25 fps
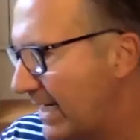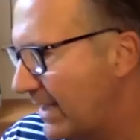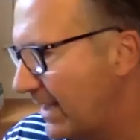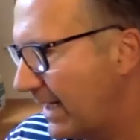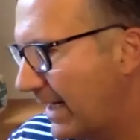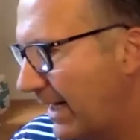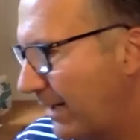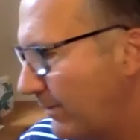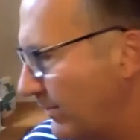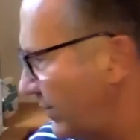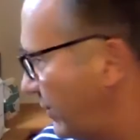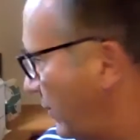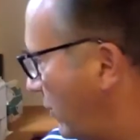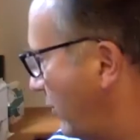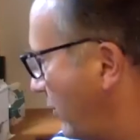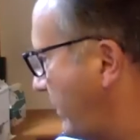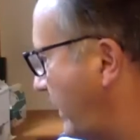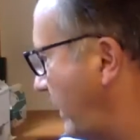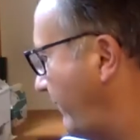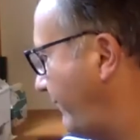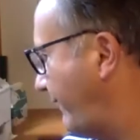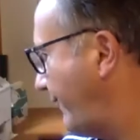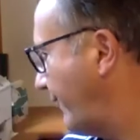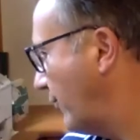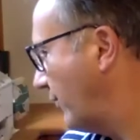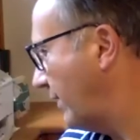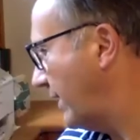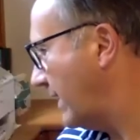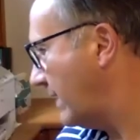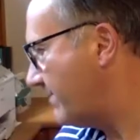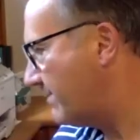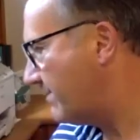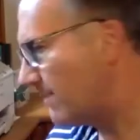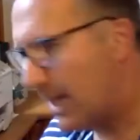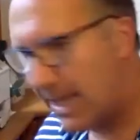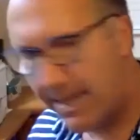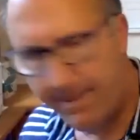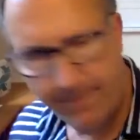that I was looking for it.
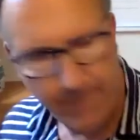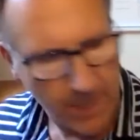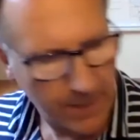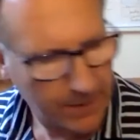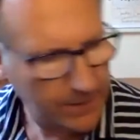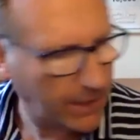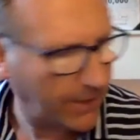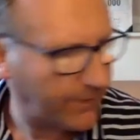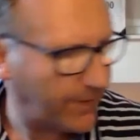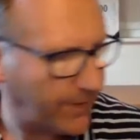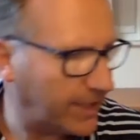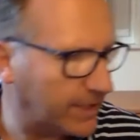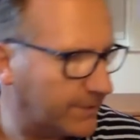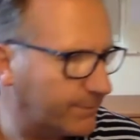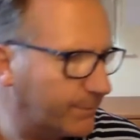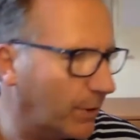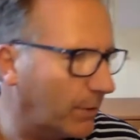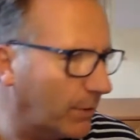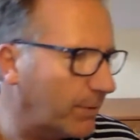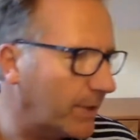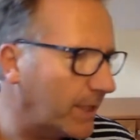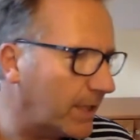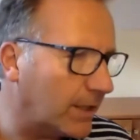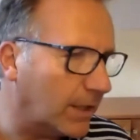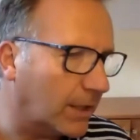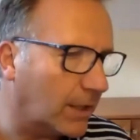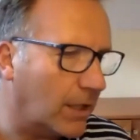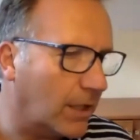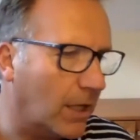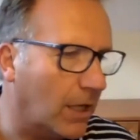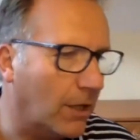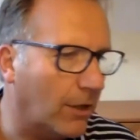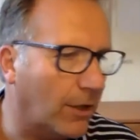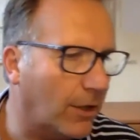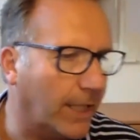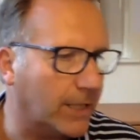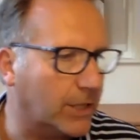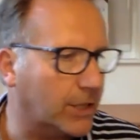My mask, I think it's probably in the
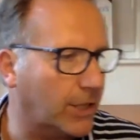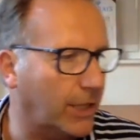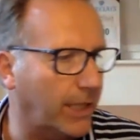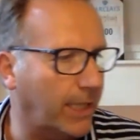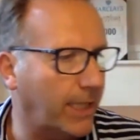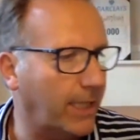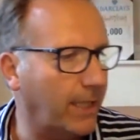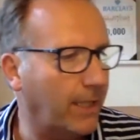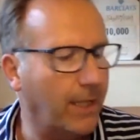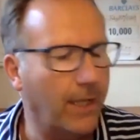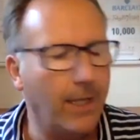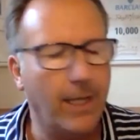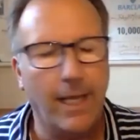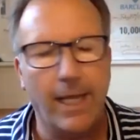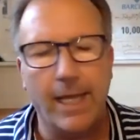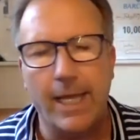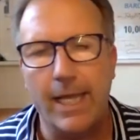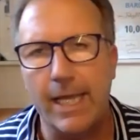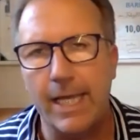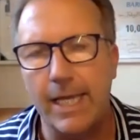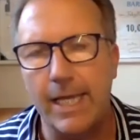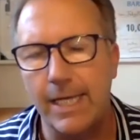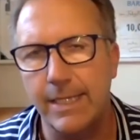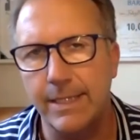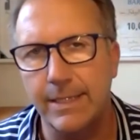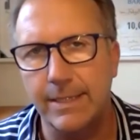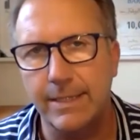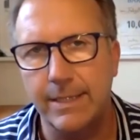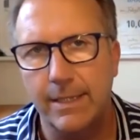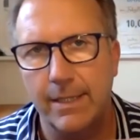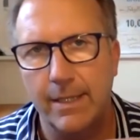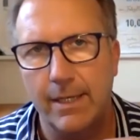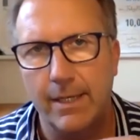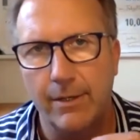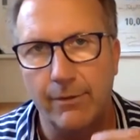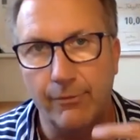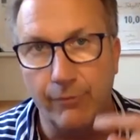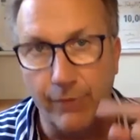car actually, is
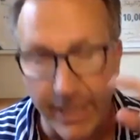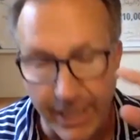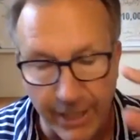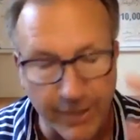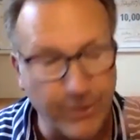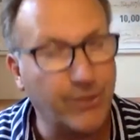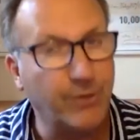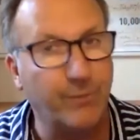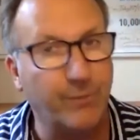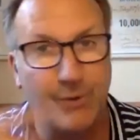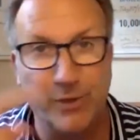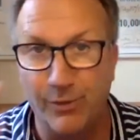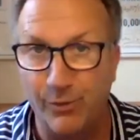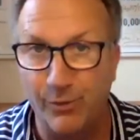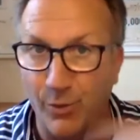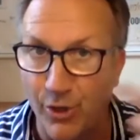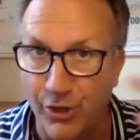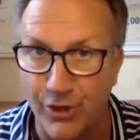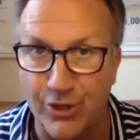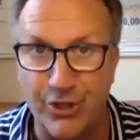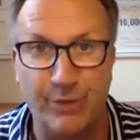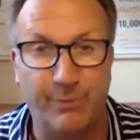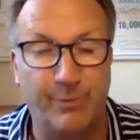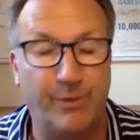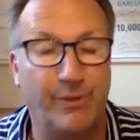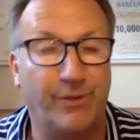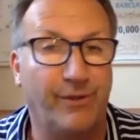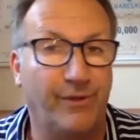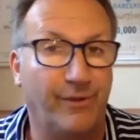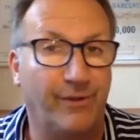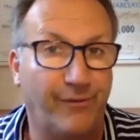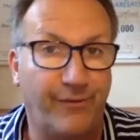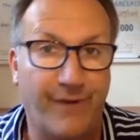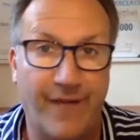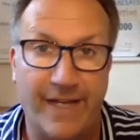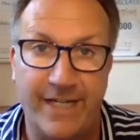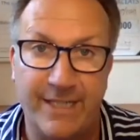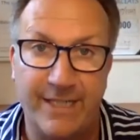reusable, washable
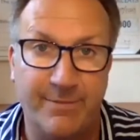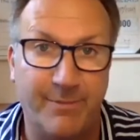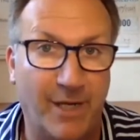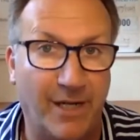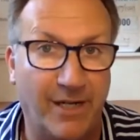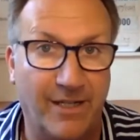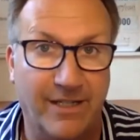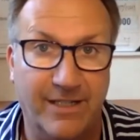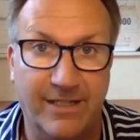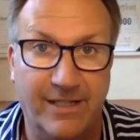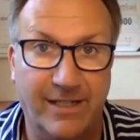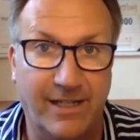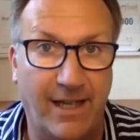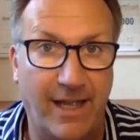face mask.